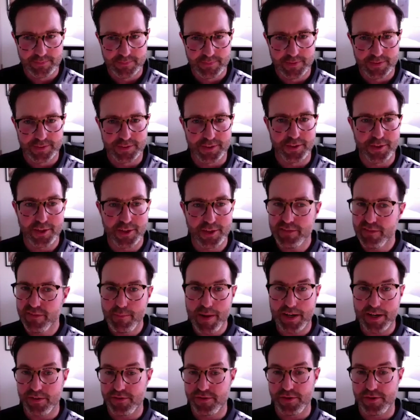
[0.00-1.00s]
So not even
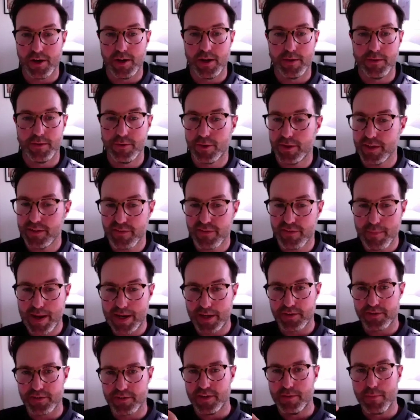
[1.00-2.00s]
manage
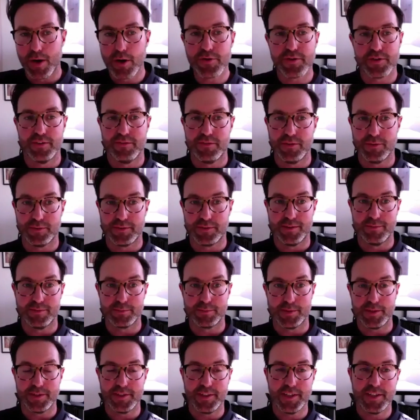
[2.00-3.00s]
the emotion of your teams,
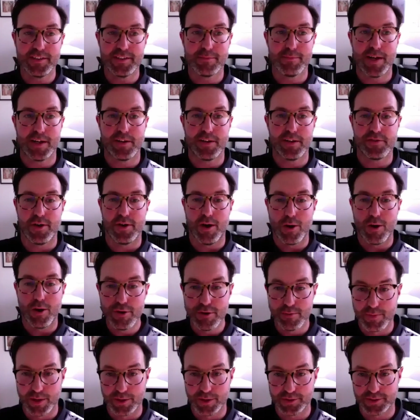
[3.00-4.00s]
but you need to manage your own
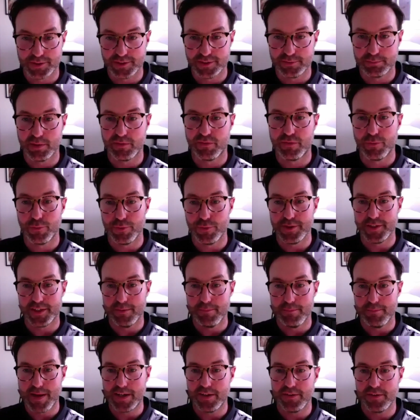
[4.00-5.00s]
emotions before you
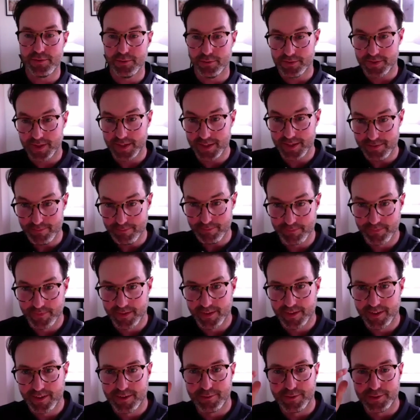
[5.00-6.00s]
can manage your team,
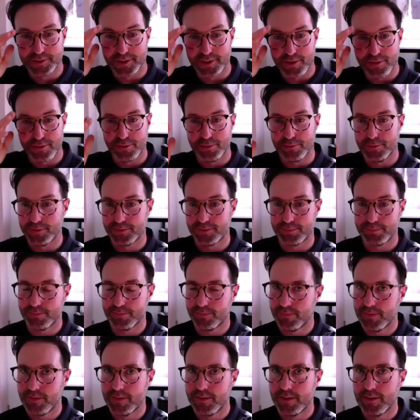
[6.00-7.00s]
which I thought was
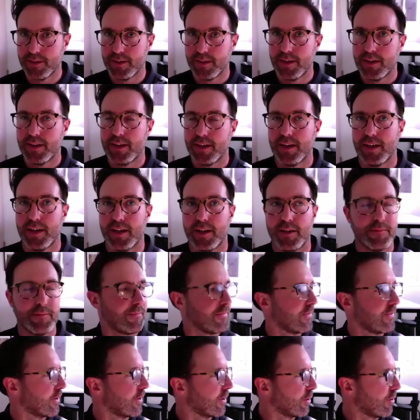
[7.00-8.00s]

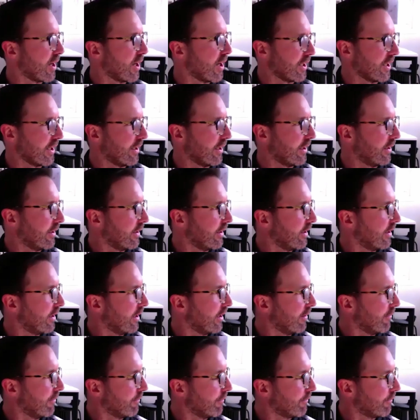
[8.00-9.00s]
quite
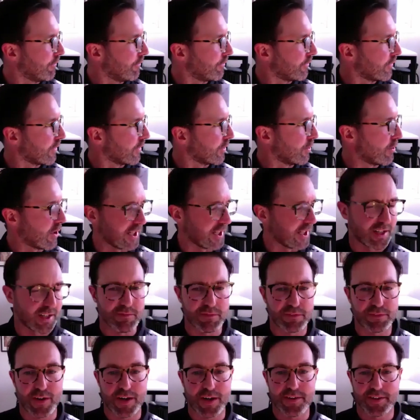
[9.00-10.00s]
a
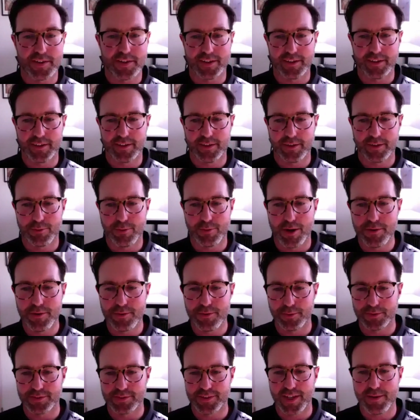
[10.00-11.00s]
confronting quote
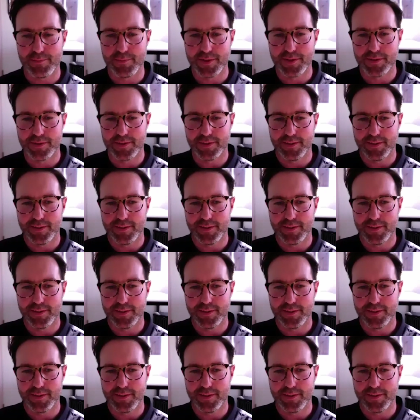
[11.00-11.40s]
or statement.